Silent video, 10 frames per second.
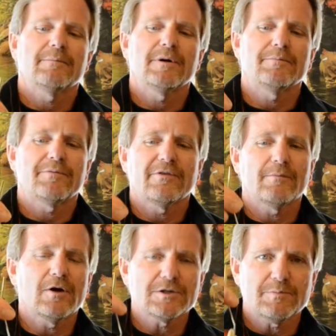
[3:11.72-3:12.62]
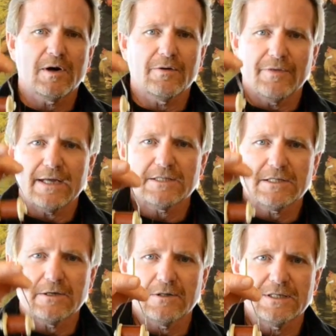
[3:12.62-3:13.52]
But for the most part, that's
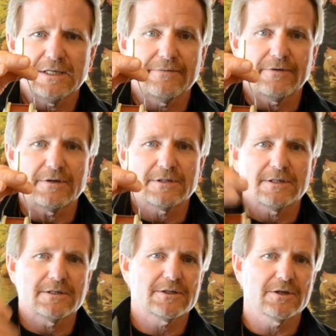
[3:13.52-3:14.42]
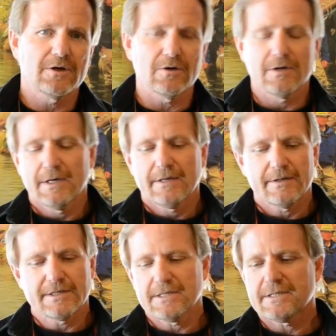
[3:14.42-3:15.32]
the only difference. And so
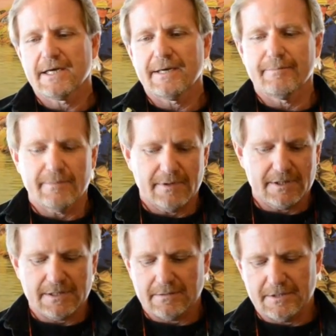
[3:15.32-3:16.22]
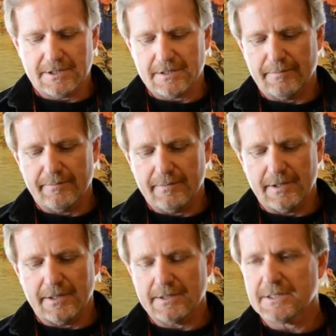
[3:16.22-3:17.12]
this is a this just a,
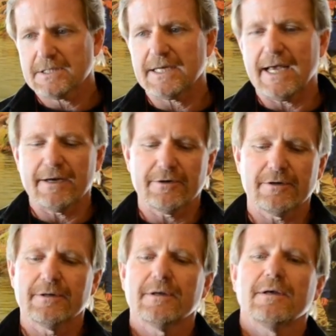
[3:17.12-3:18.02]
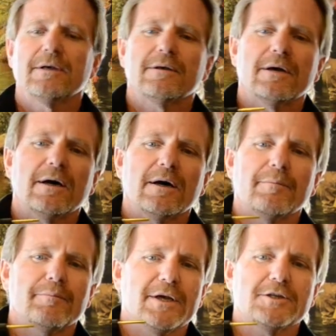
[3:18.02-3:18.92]
a standard uh,
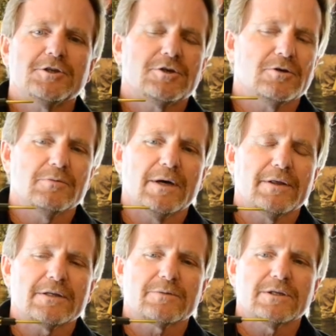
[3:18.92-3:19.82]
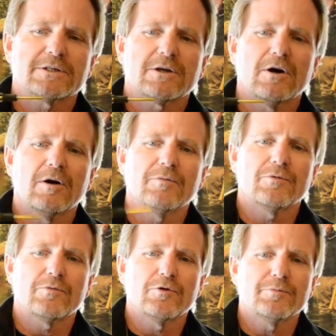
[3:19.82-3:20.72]
midge tube, I think is what it's called,
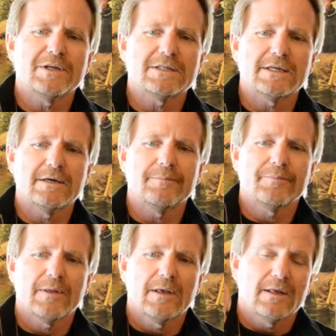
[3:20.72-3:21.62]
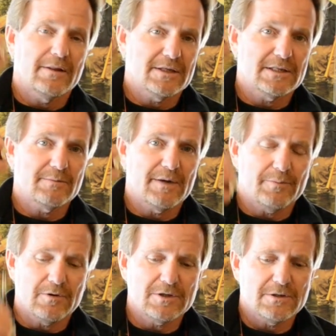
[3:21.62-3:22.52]
ruby tip. And this is my
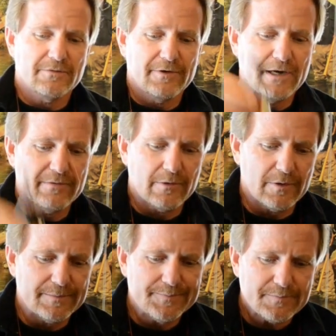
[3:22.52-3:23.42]
personal favorite one.